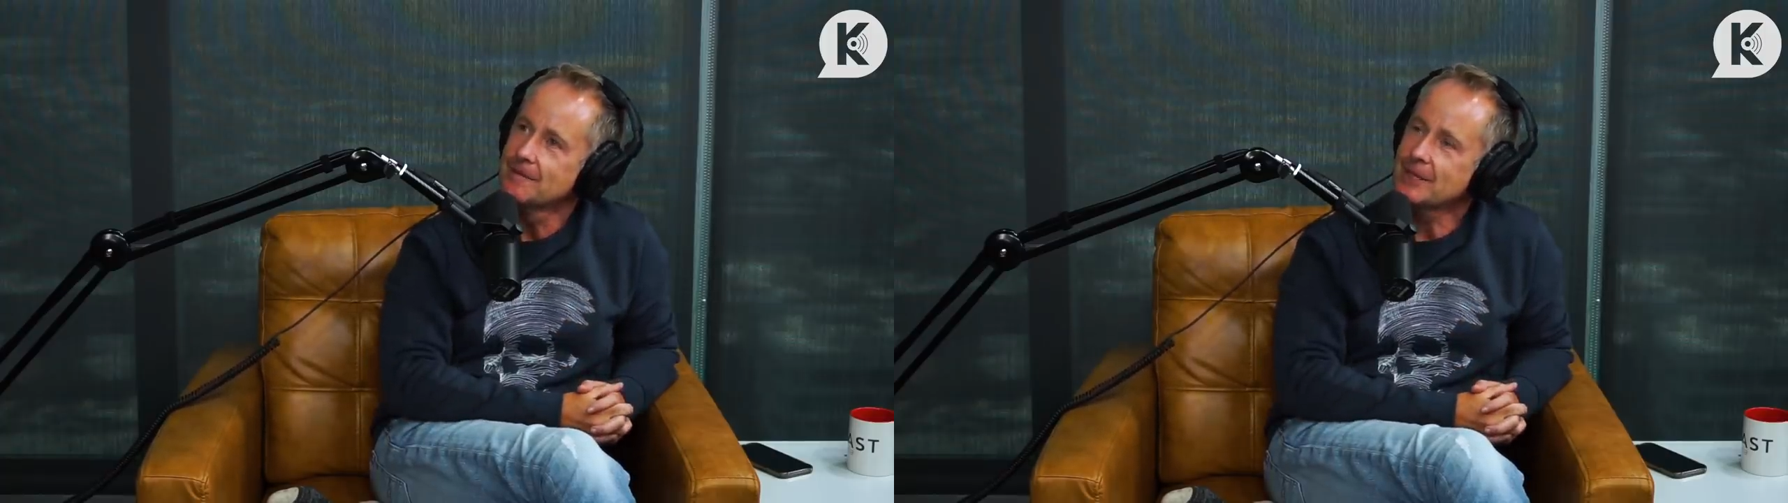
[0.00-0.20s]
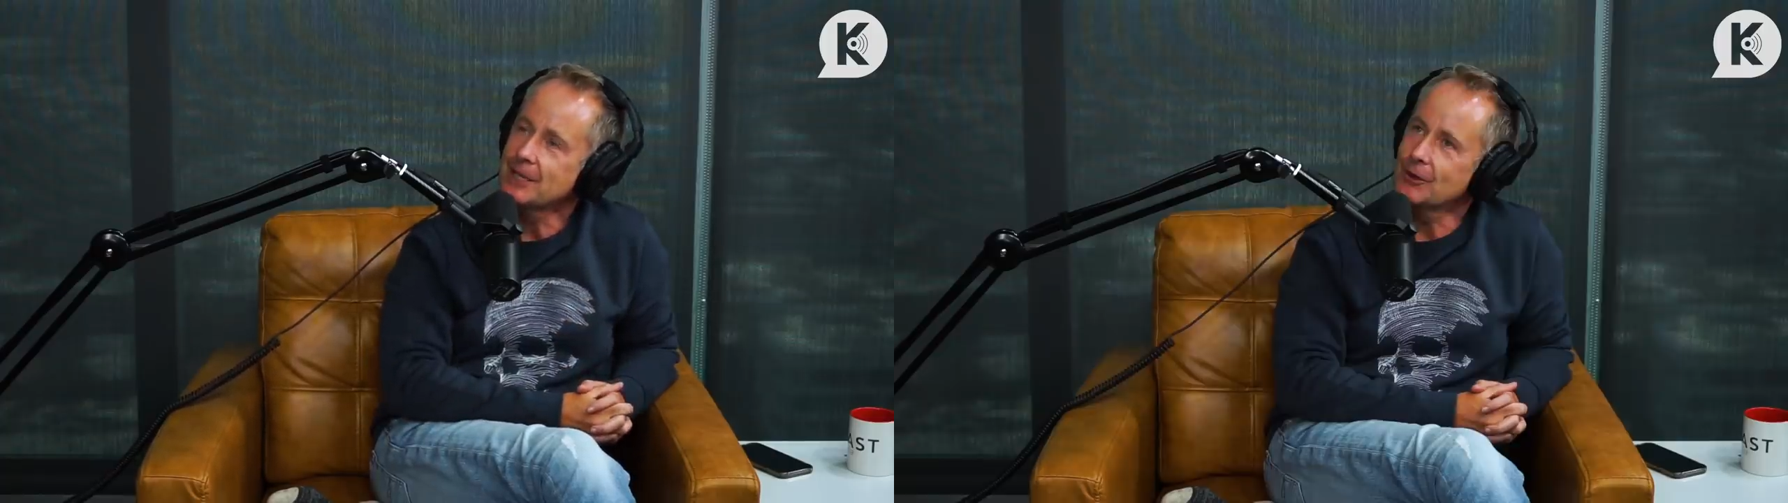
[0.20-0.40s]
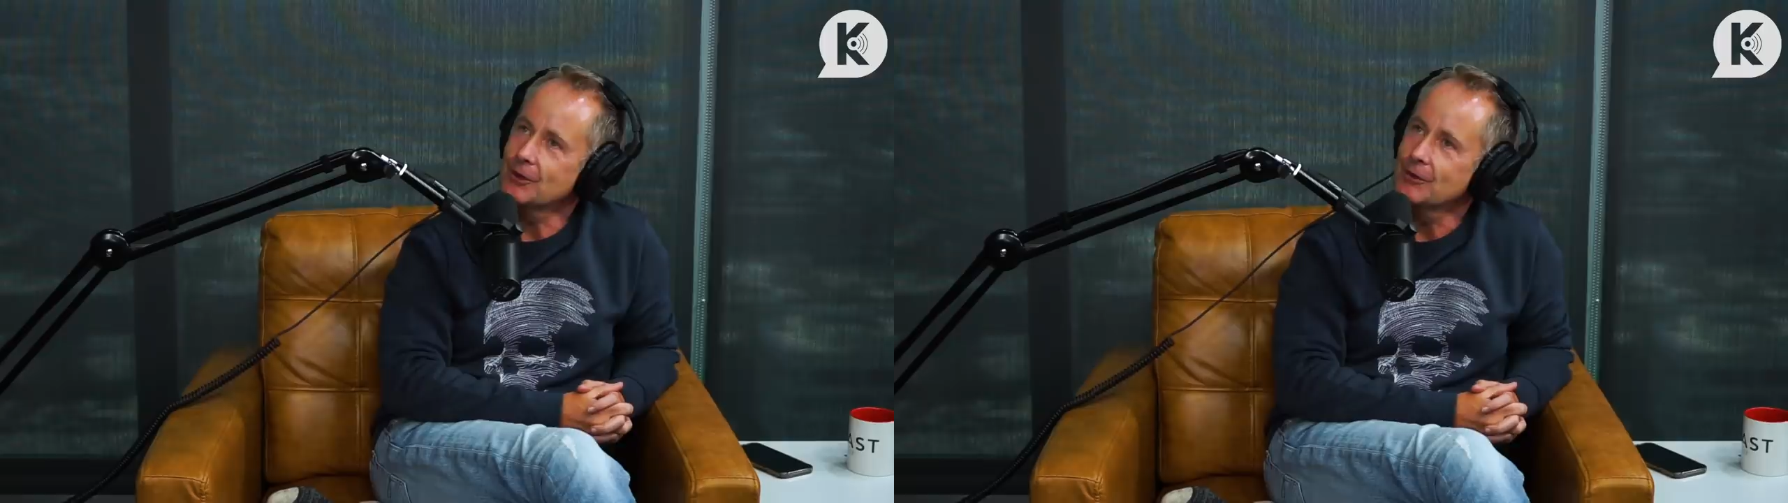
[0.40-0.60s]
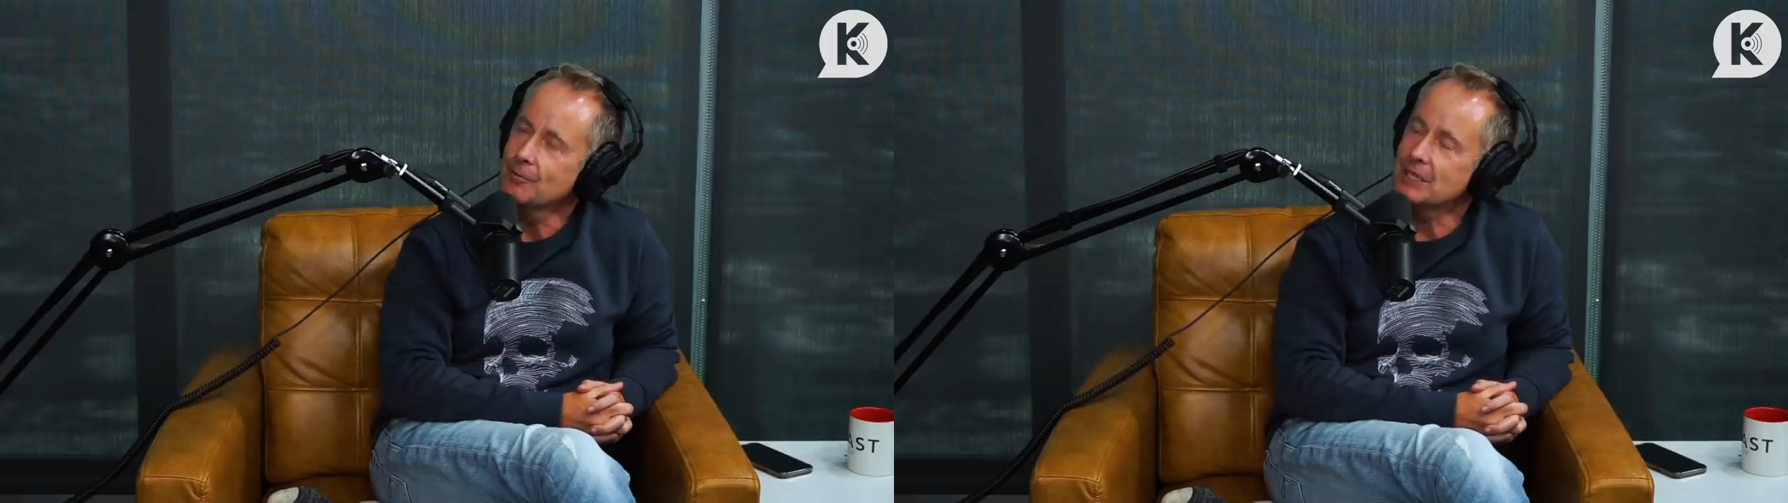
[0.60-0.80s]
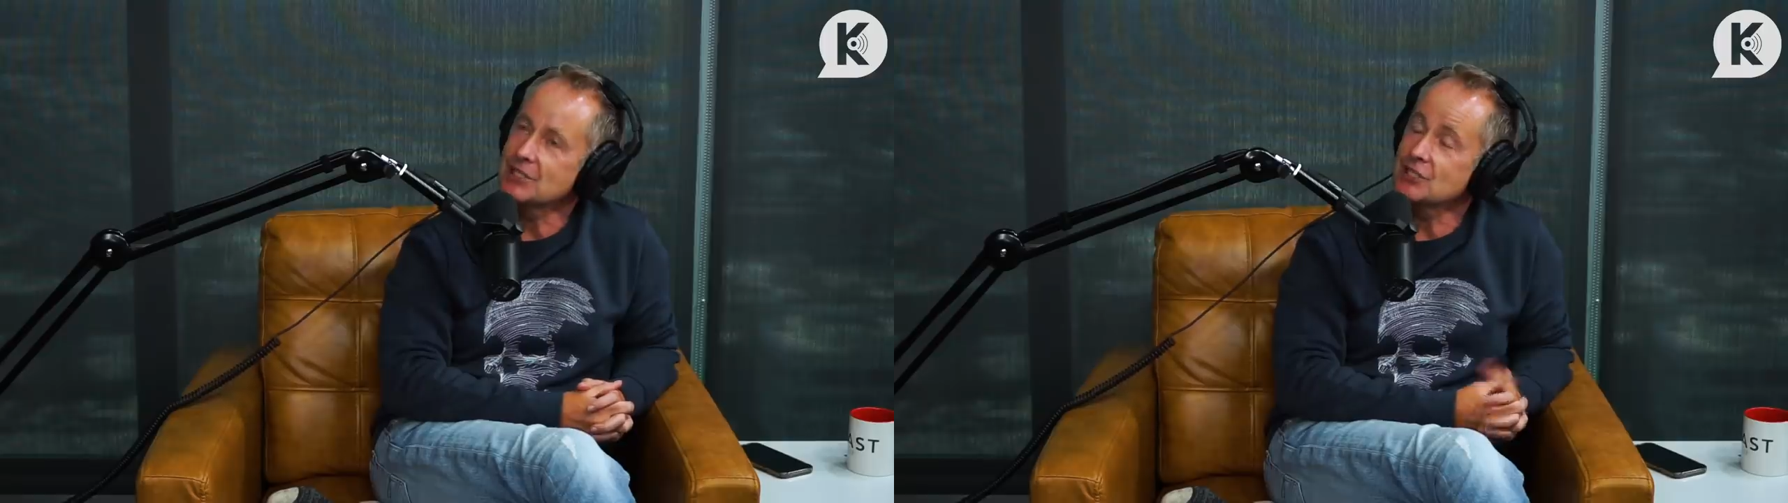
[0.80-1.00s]
you know,
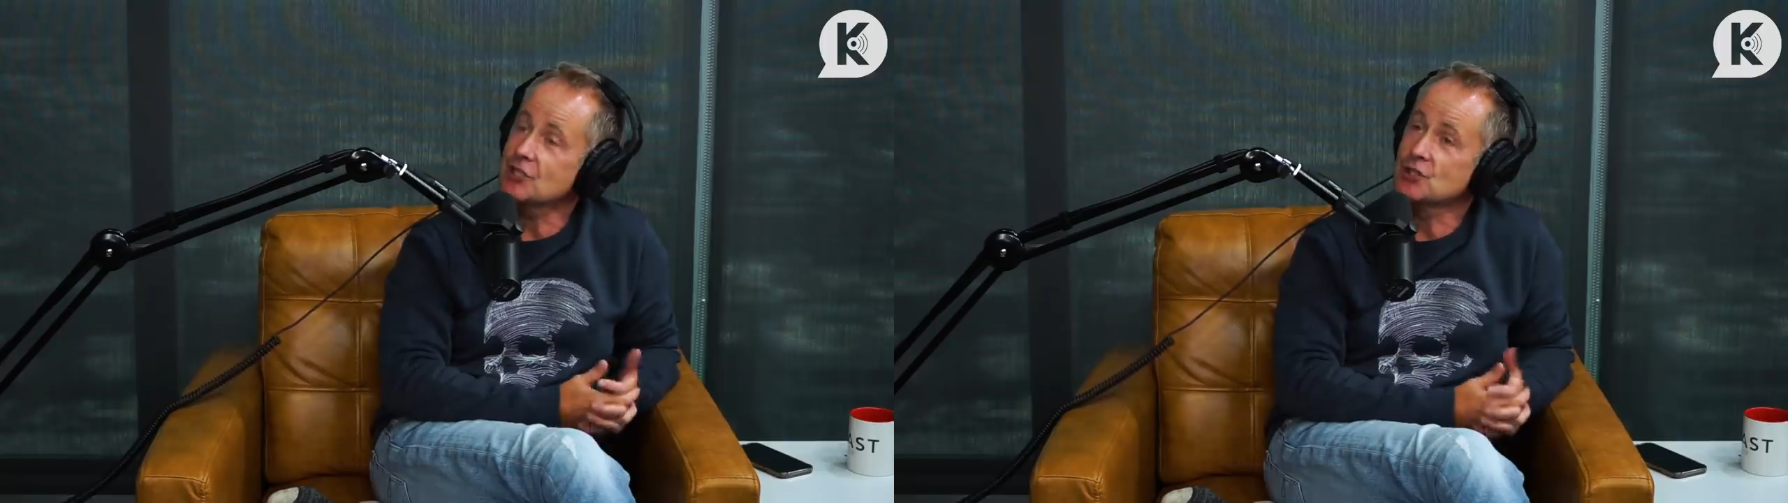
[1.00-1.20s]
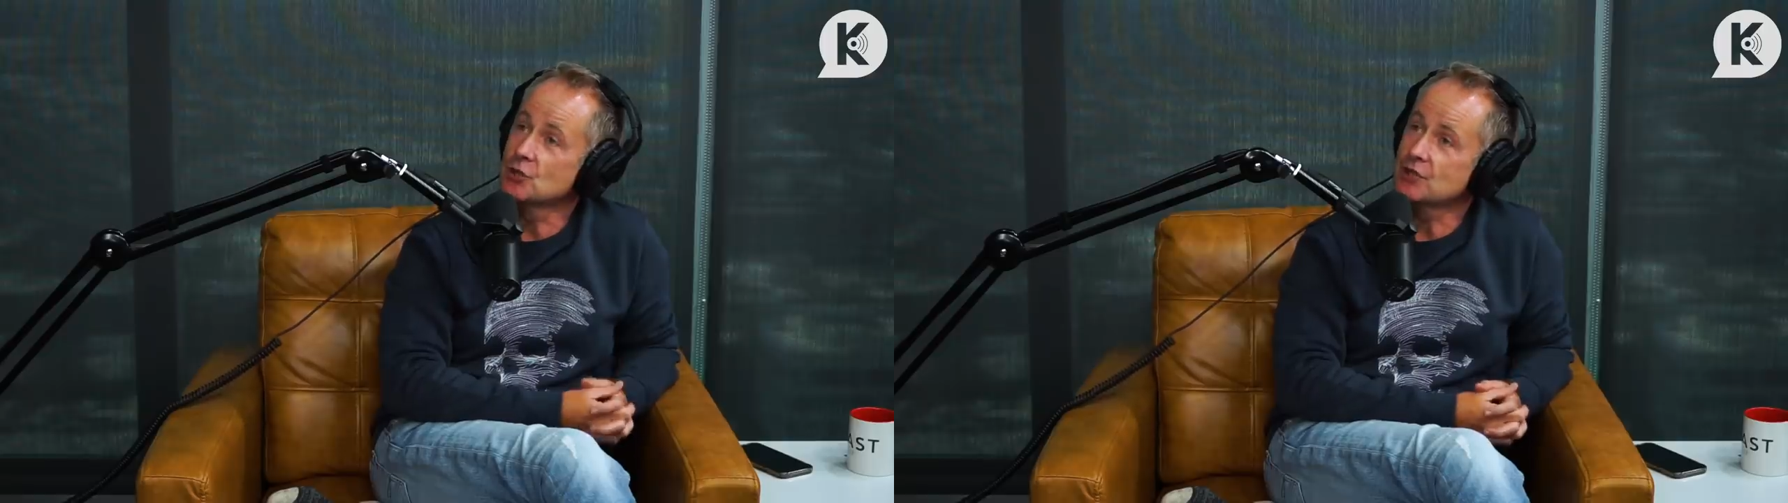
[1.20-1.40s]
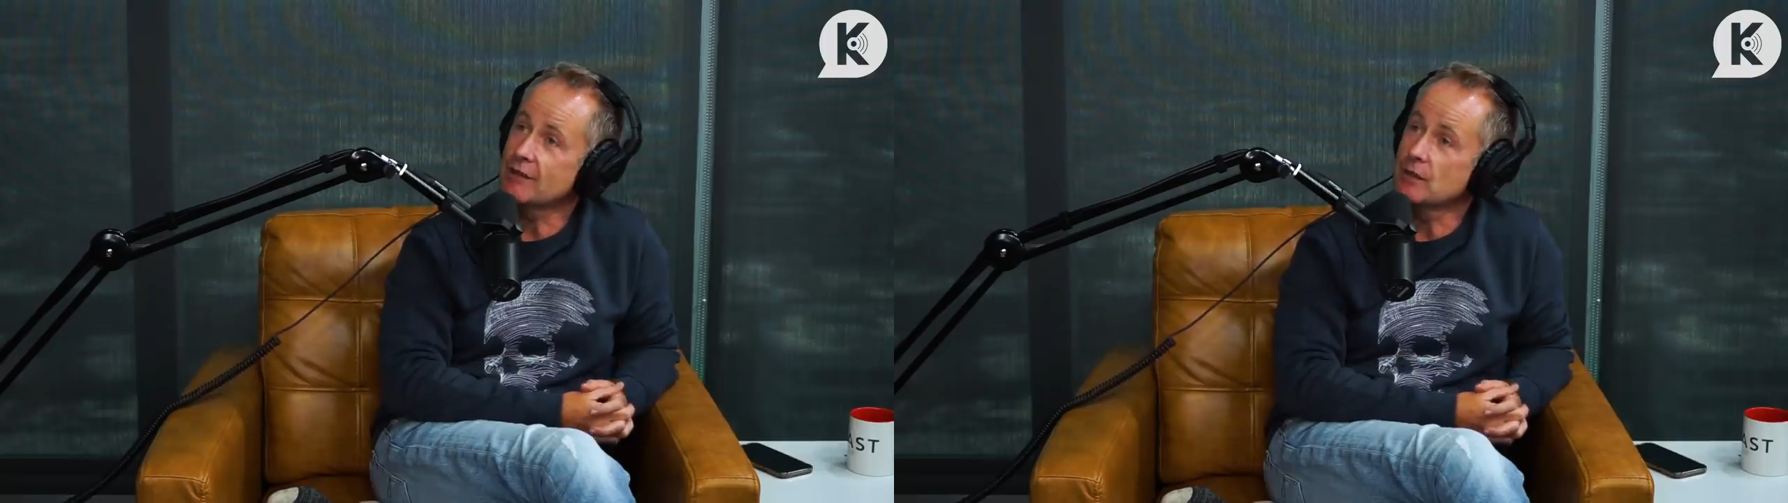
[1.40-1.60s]
because it just shows